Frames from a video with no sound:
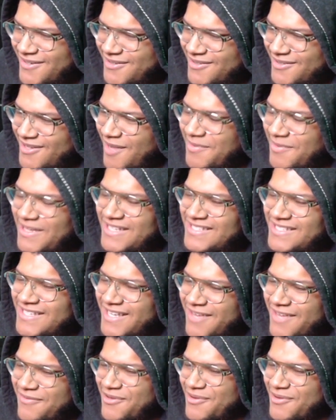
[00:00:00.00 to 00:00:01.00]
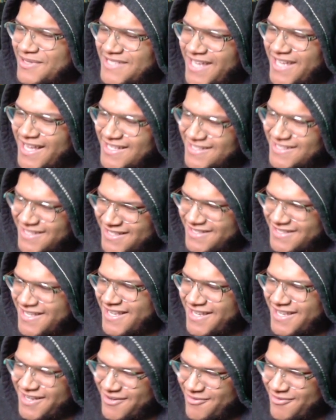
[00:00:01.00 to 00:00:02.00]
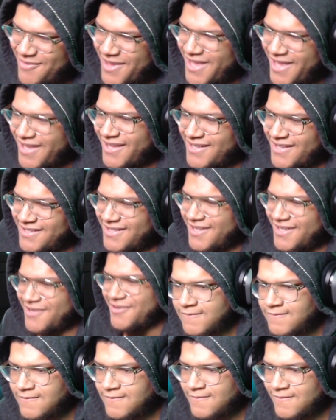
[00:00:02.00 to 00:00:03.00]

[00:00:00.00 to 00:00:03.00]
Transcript: I mean, at least they're giving you a chance instead of taking it away. I guess now.